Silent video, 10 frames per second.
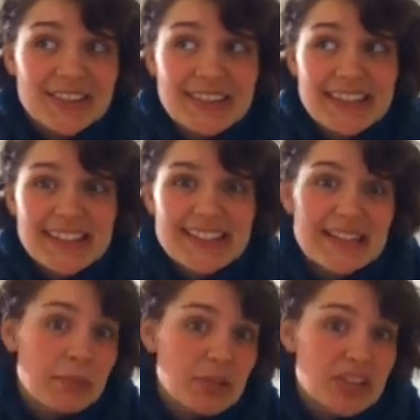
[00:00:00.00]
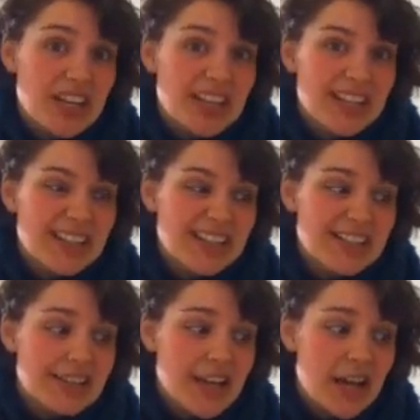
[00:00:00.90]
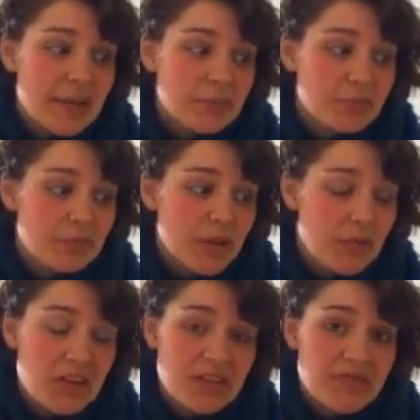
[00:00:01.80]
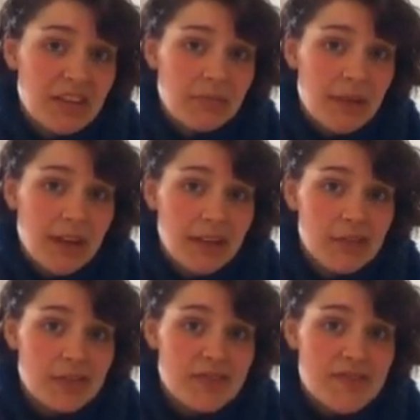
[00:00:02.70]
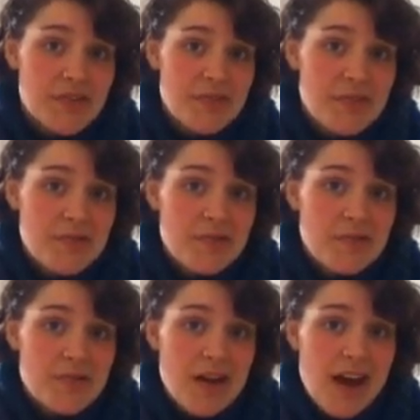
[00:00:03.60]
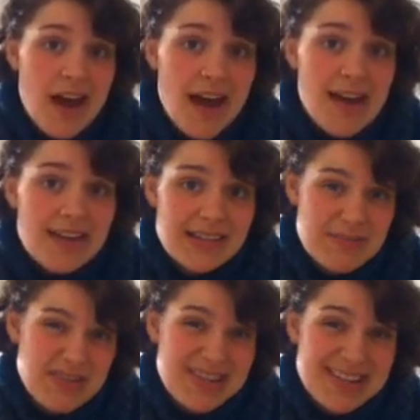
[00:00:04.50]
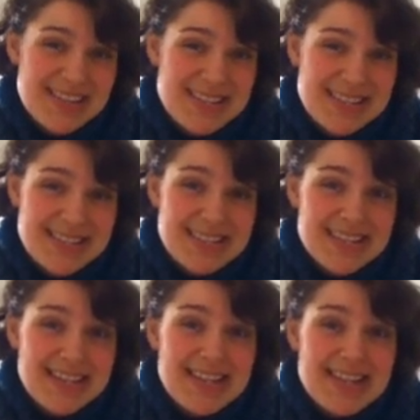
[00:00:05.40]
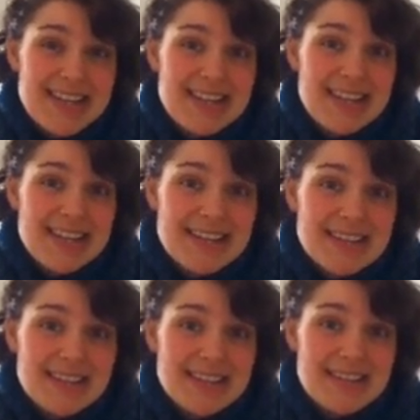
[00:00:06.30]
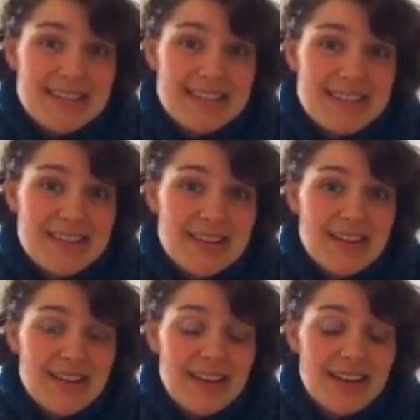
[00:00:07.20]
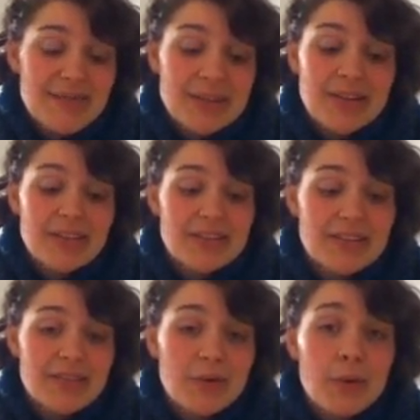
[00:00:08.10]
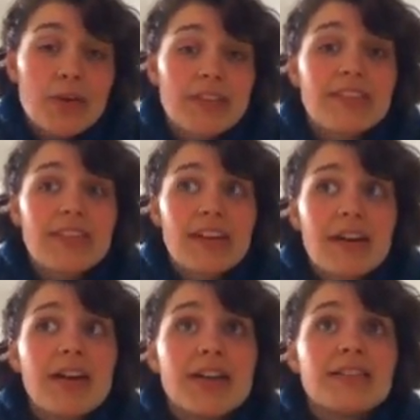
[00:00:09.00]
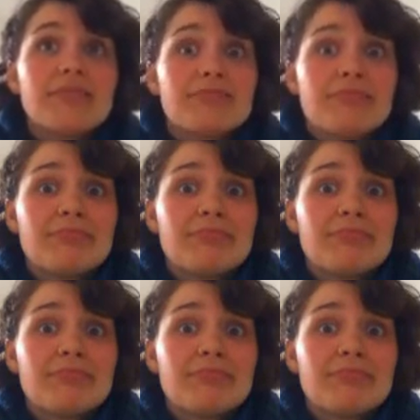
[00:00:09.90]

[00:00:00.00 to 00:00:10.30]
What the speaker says: or at least appreciated it. Give me some feedback, those of you who are experienced in this, because of course I